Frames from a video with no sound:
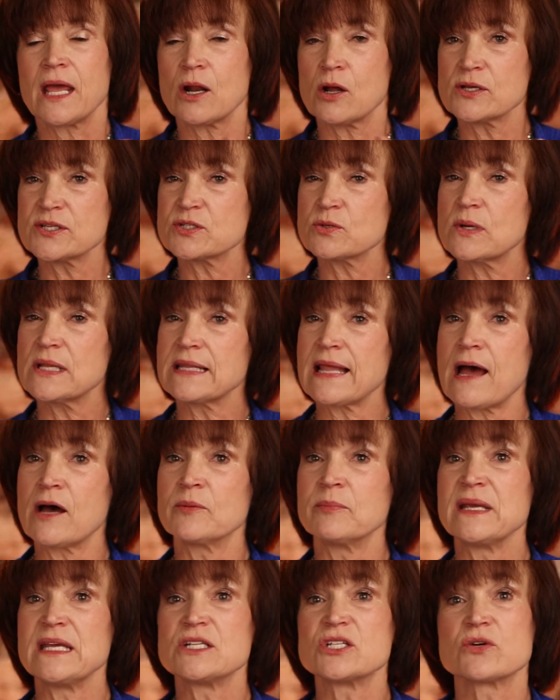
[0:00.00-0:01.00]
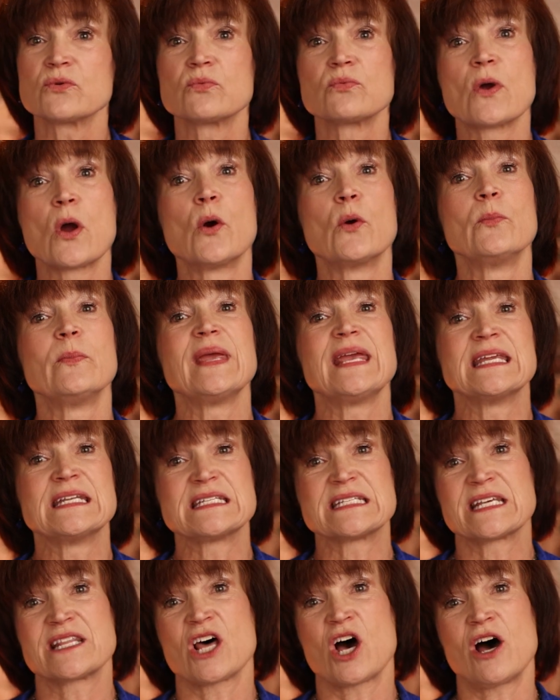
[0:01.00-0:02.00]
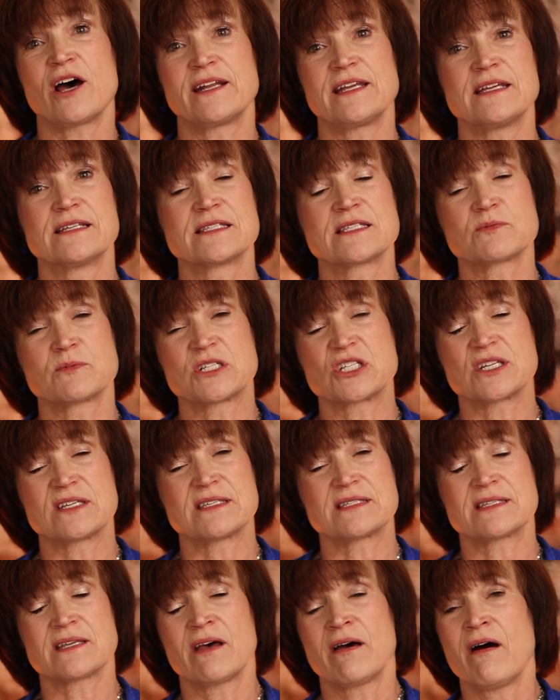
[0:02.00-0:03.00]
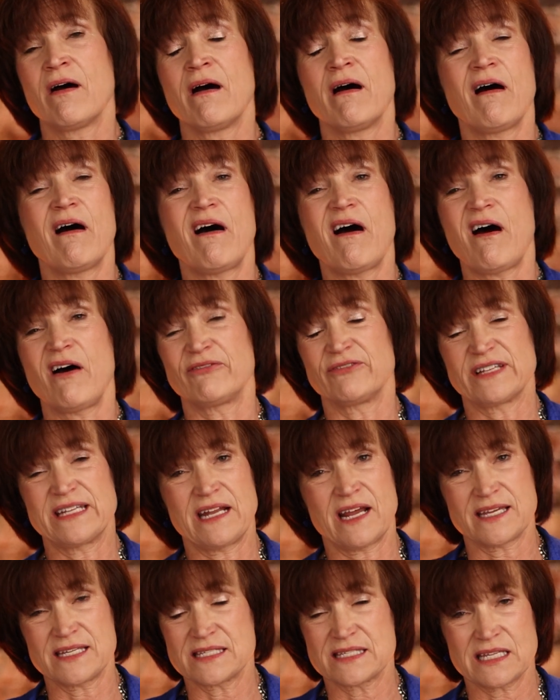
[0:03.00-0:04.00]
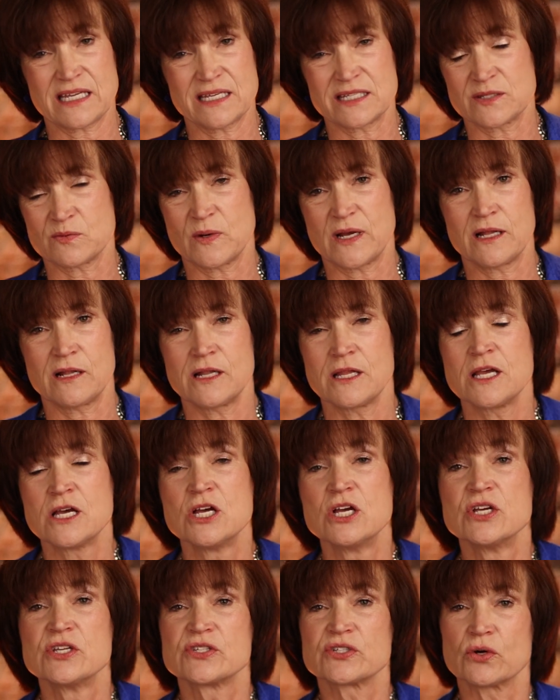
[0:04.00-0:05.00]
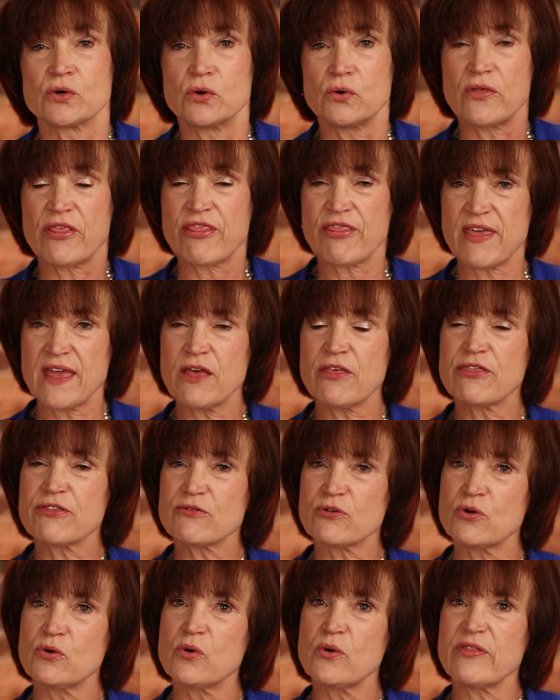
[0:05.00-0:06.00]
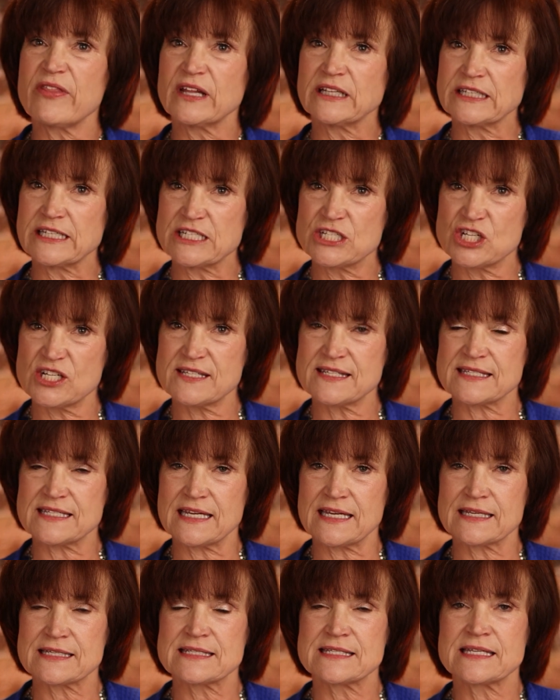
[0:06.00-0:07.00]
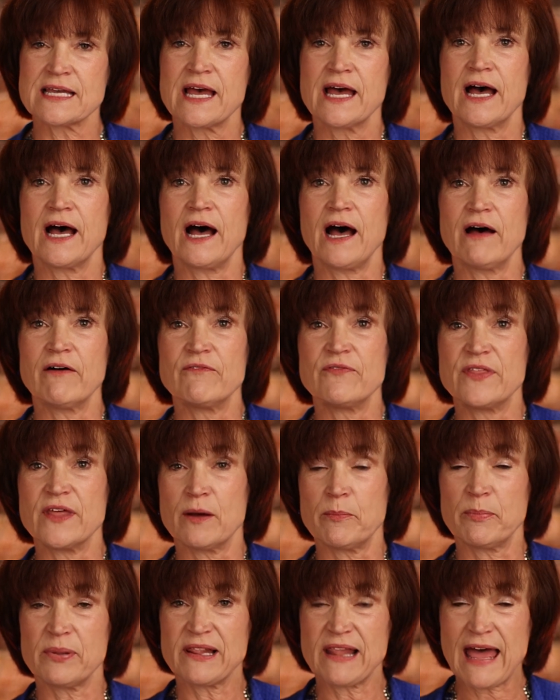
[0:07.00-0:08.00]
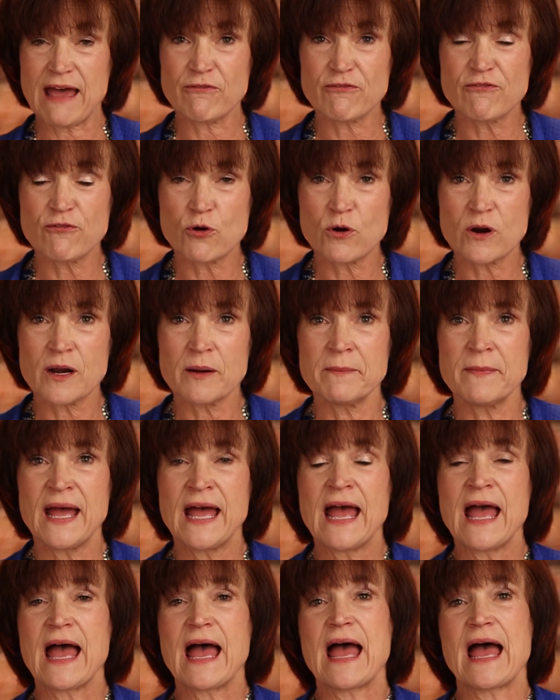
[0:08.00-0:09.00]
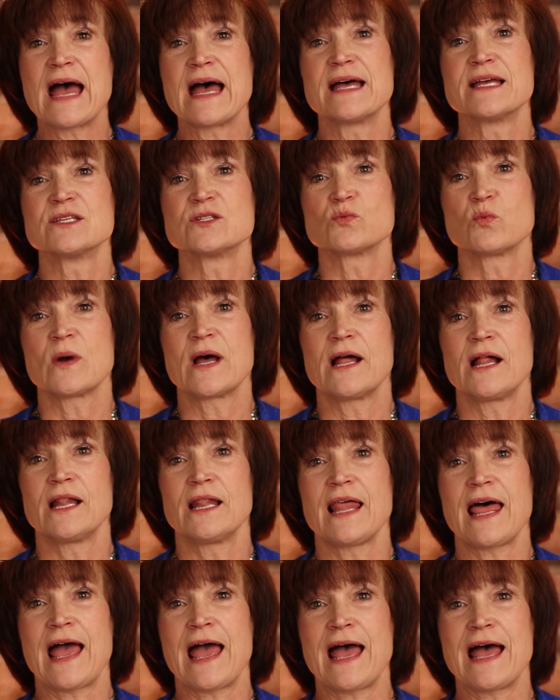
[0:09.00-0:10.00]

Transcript: It also allowed me to roam into the audience, which is awfully nice as well. So think through the logistics of the platform as well